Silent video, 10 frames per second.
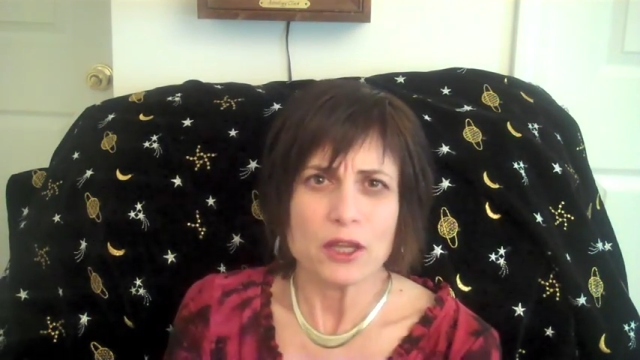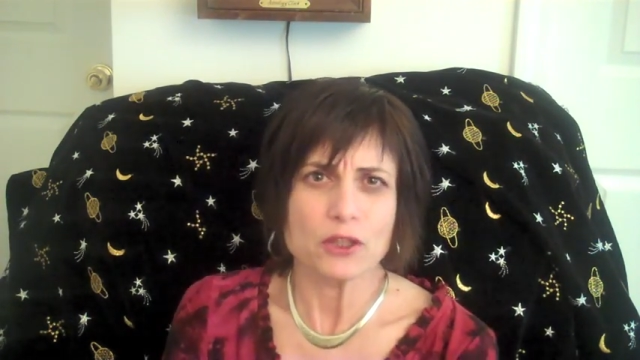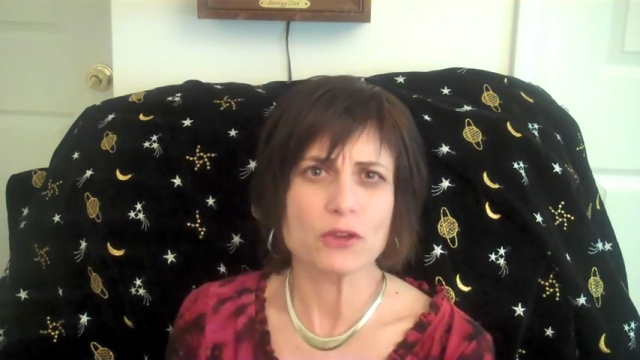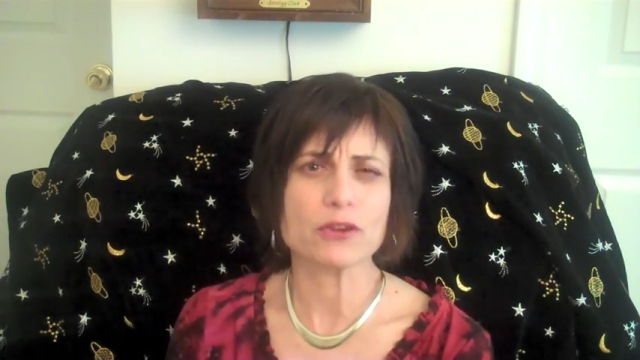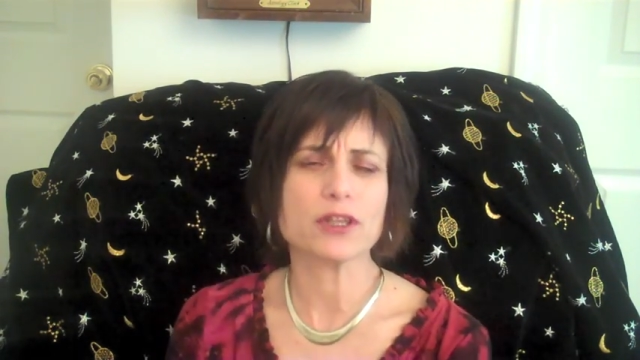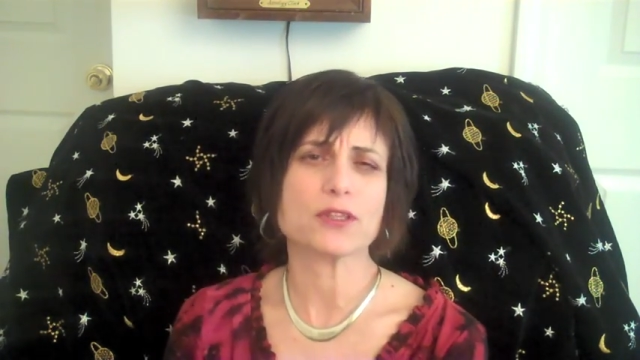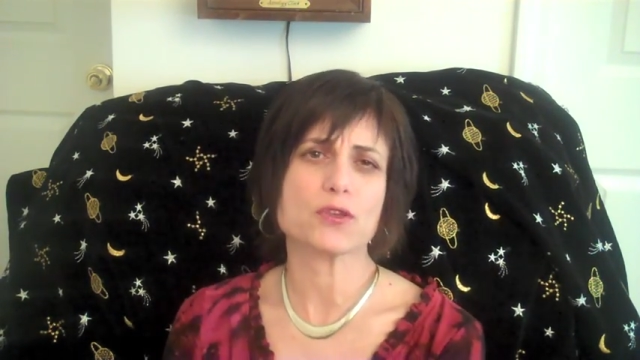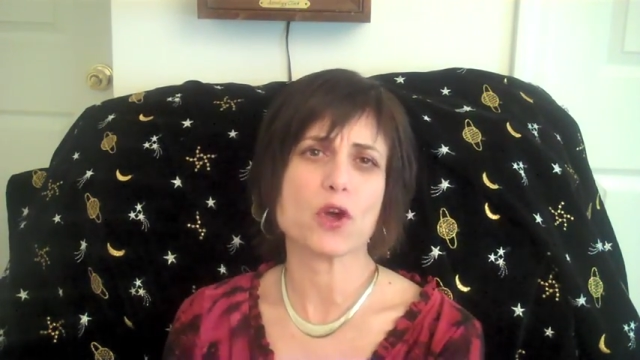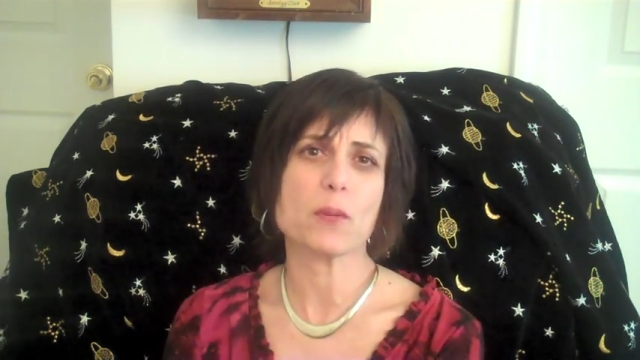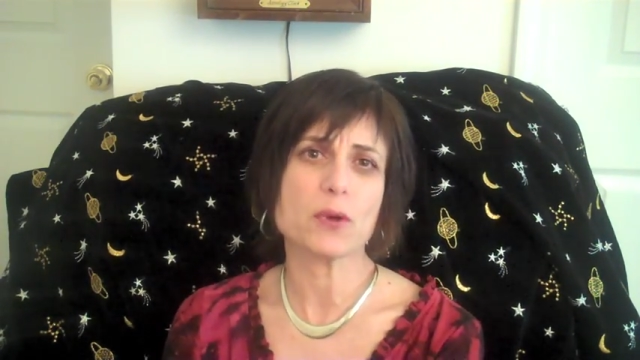Uranus
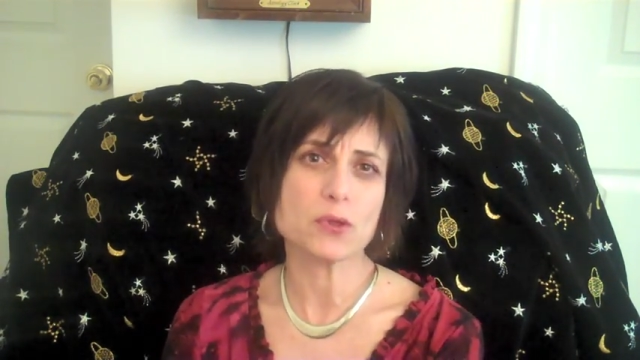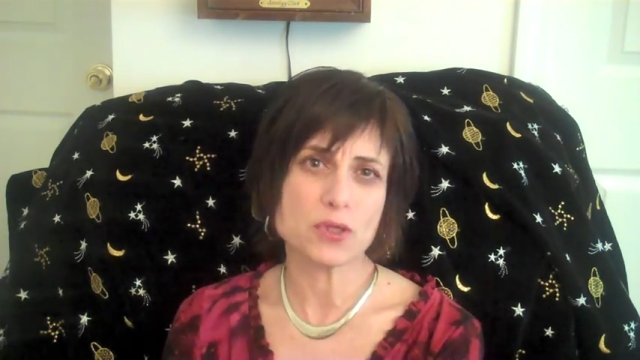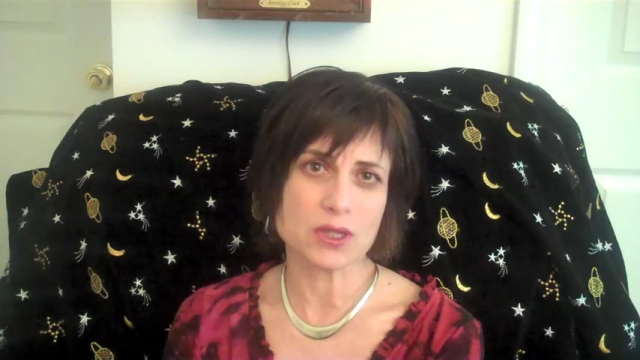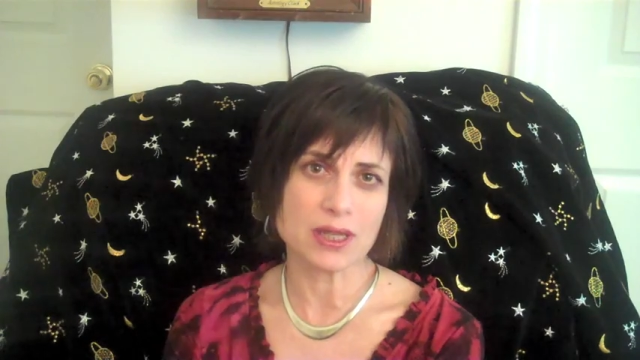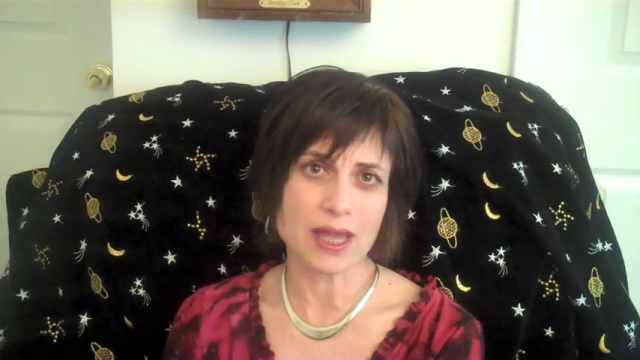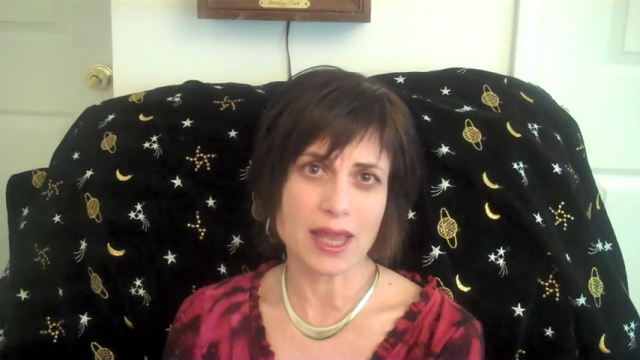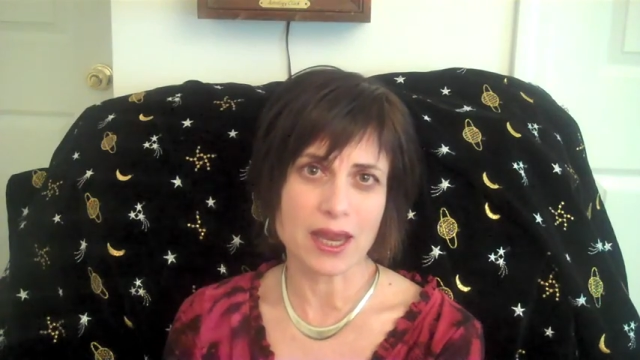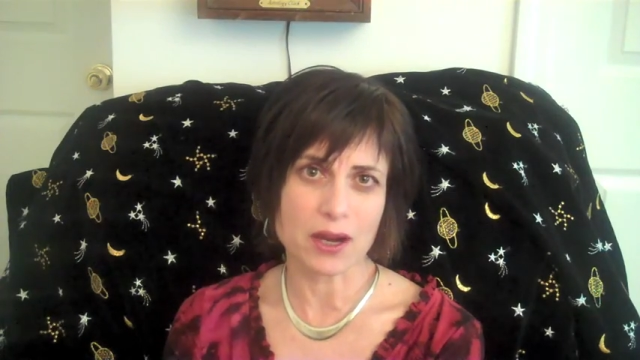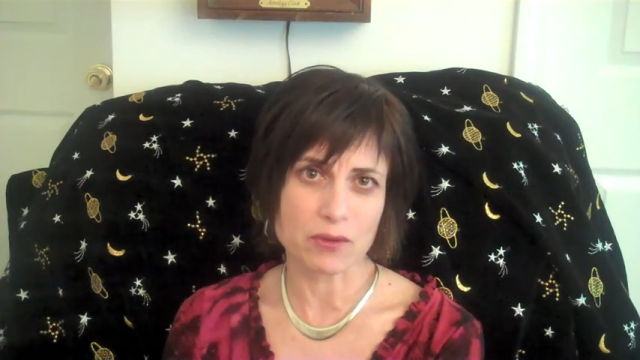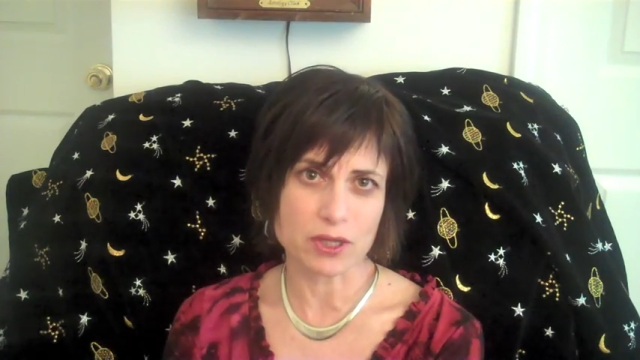is almost in
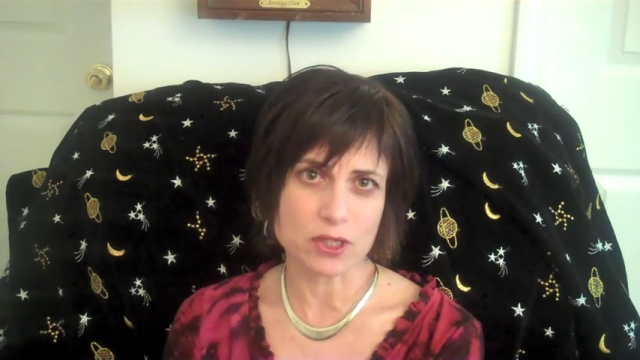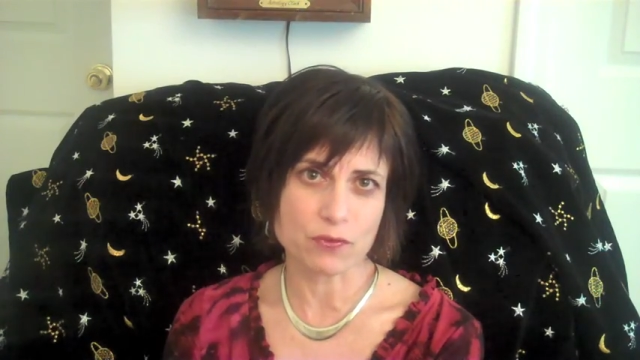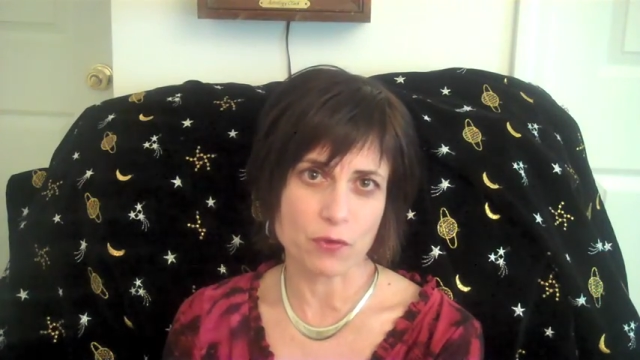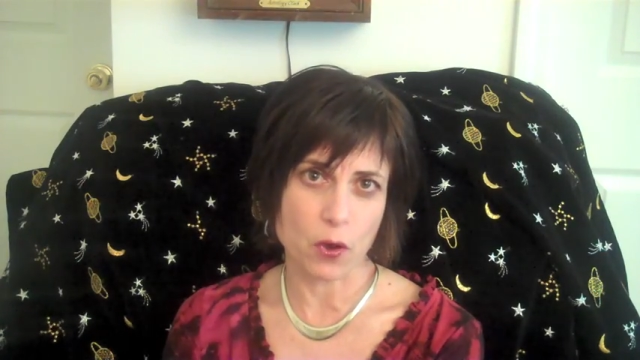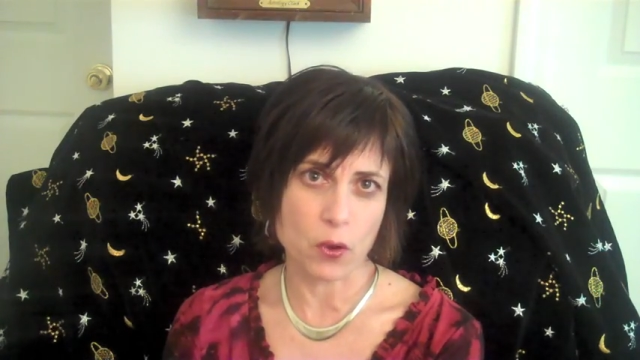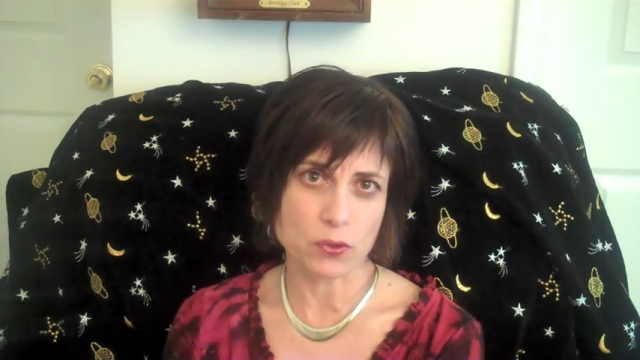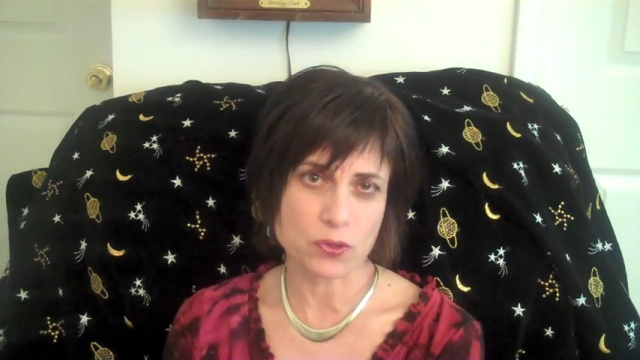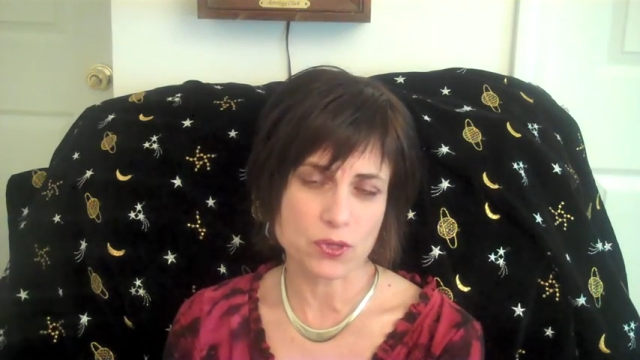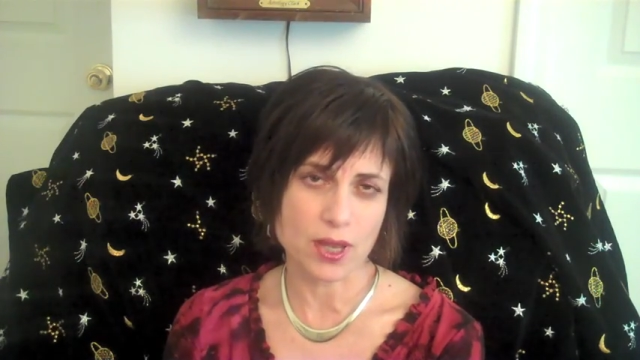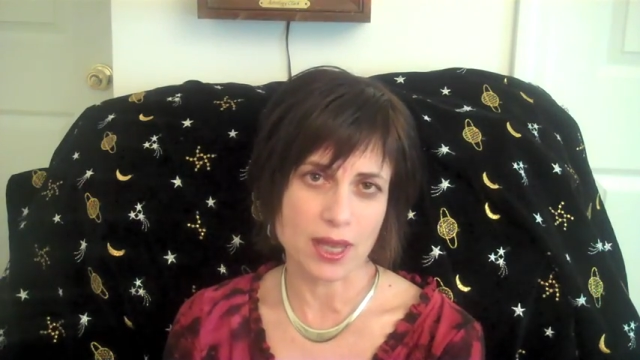Aries,
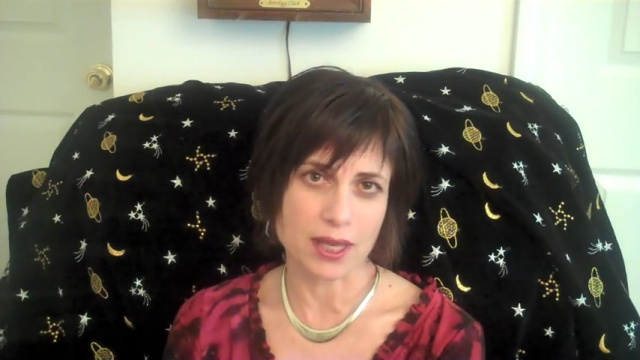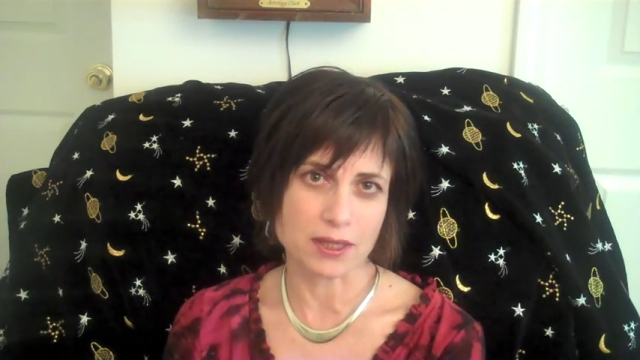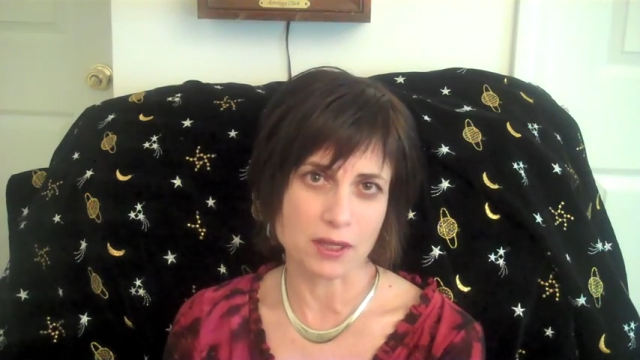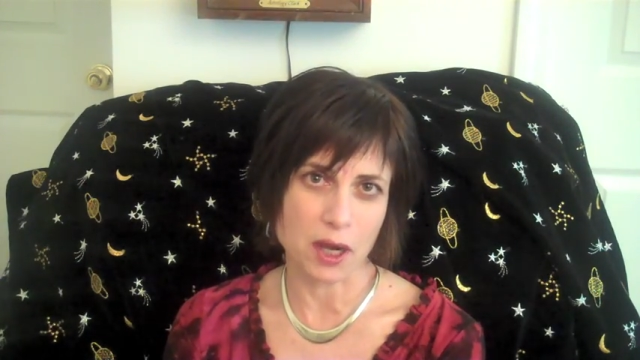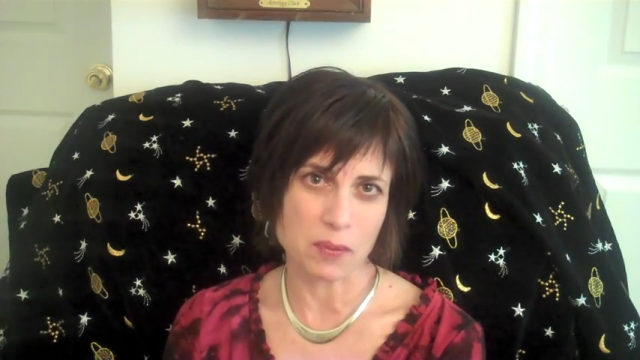folks, and